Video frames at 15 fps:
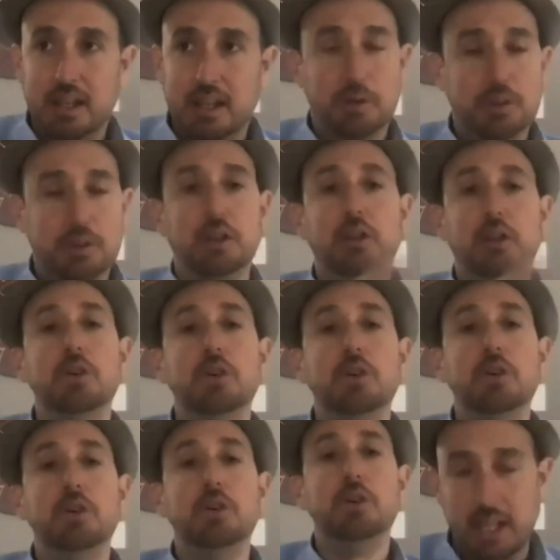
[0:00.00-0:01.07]
It was
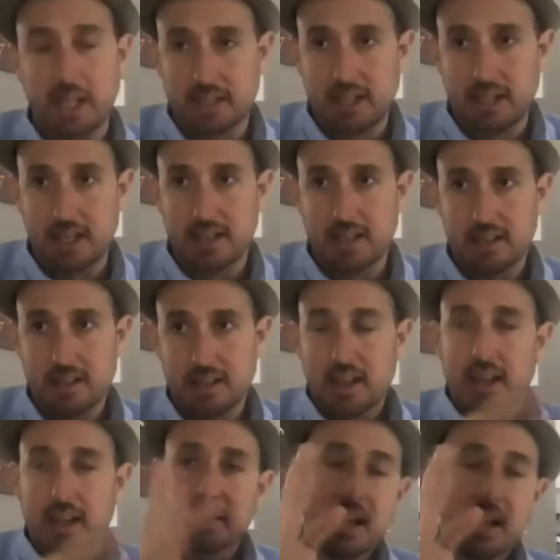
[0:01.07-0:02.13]
unusual when they did.
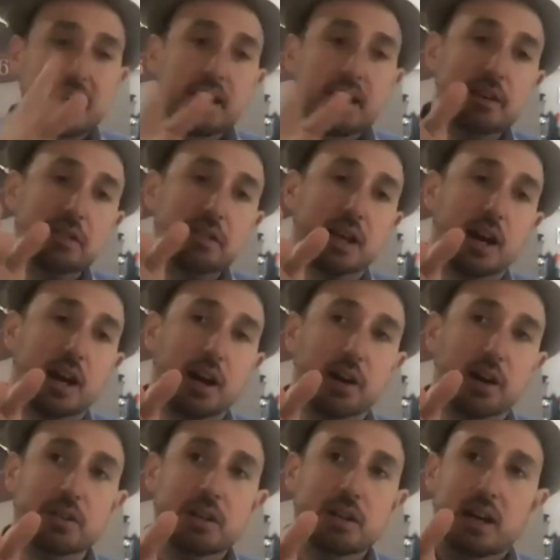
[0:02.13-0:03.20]
10 years
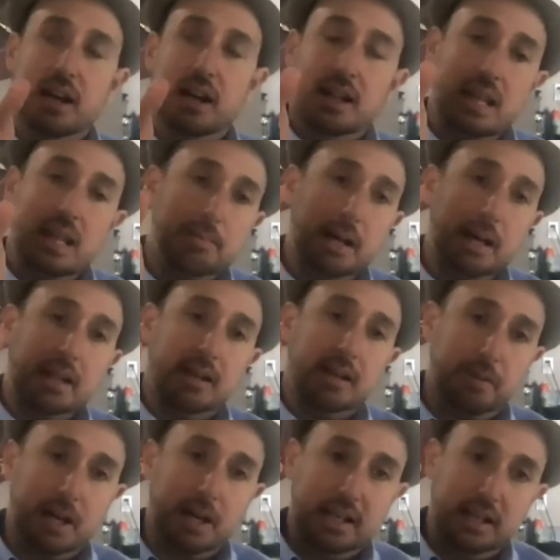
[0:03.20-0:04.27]
ago, they might give
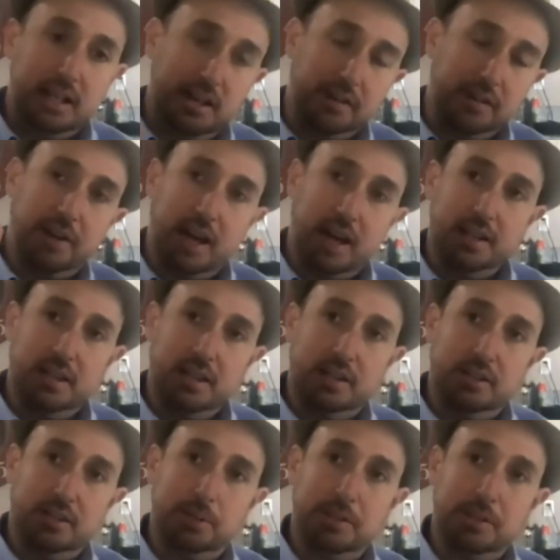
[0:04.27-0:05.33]
money to young
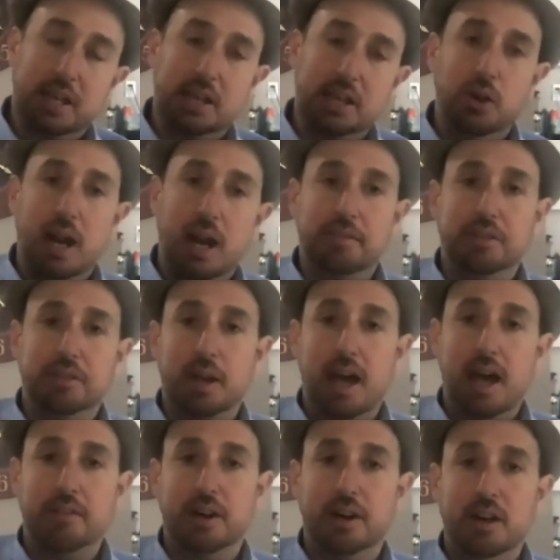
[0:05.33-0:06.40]
founders, but say you have to
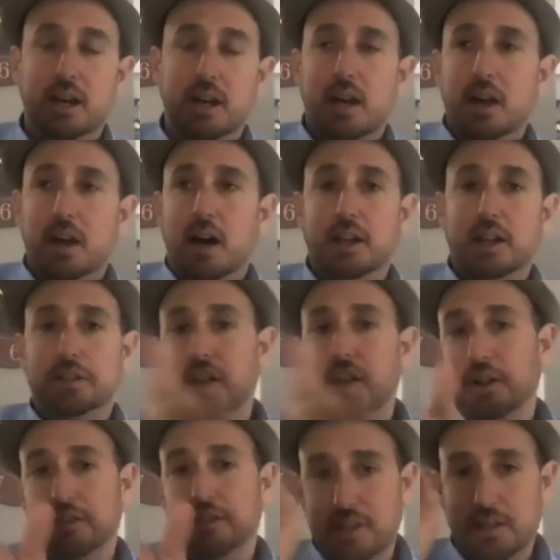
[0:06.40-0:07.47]
have an
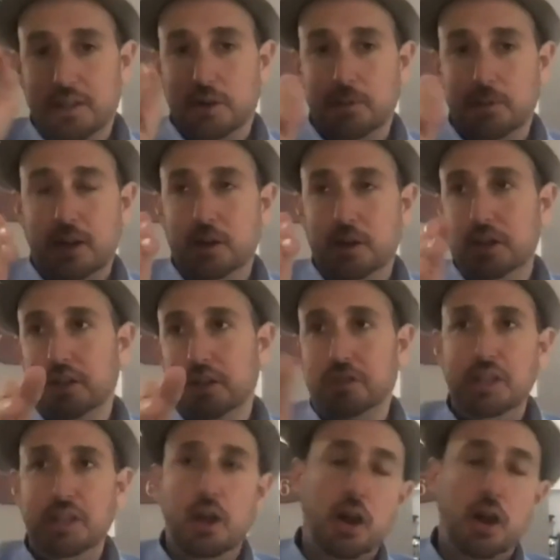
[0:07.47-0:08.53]
adult in the room. Your
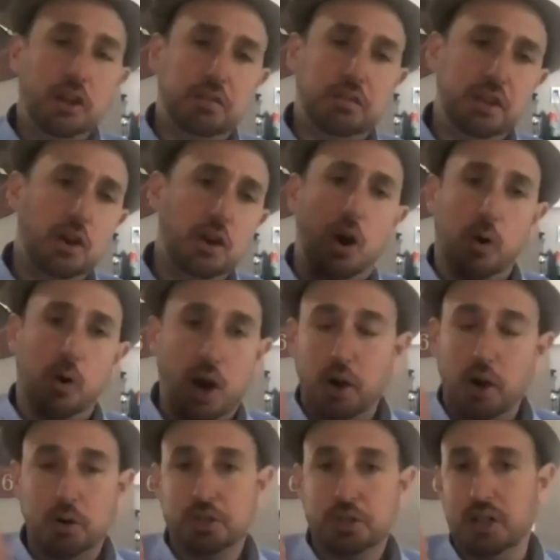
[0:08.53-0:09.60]

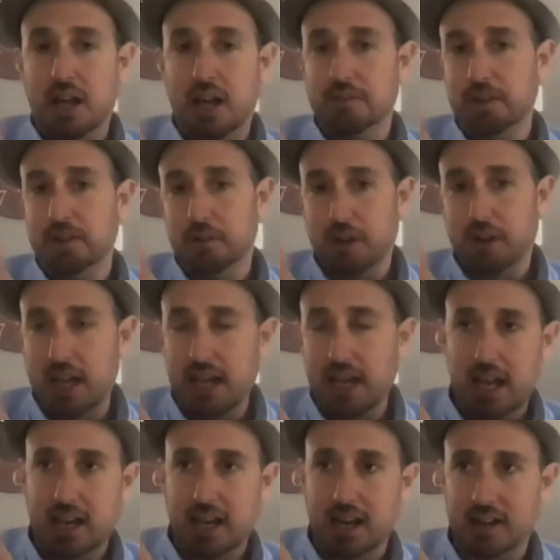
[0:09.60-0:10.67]
COO should have some gray
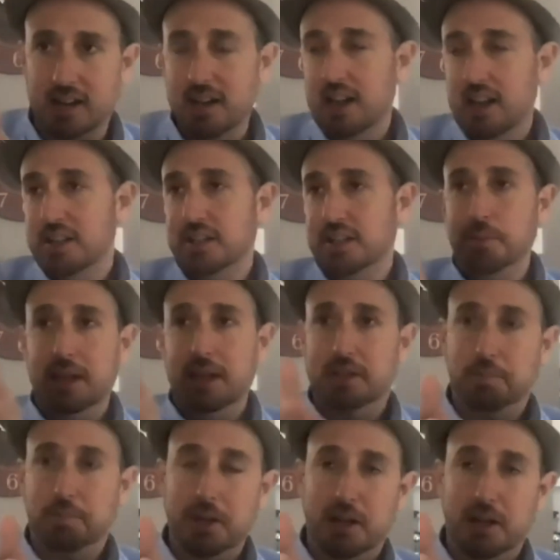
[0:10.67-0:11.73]
hair, should be
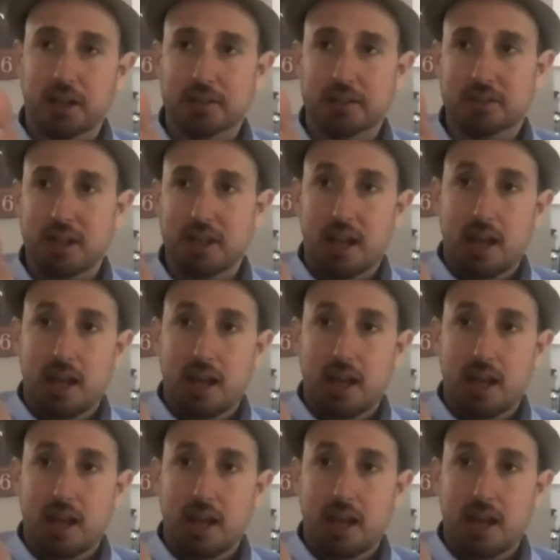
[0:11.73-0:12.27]
experienced.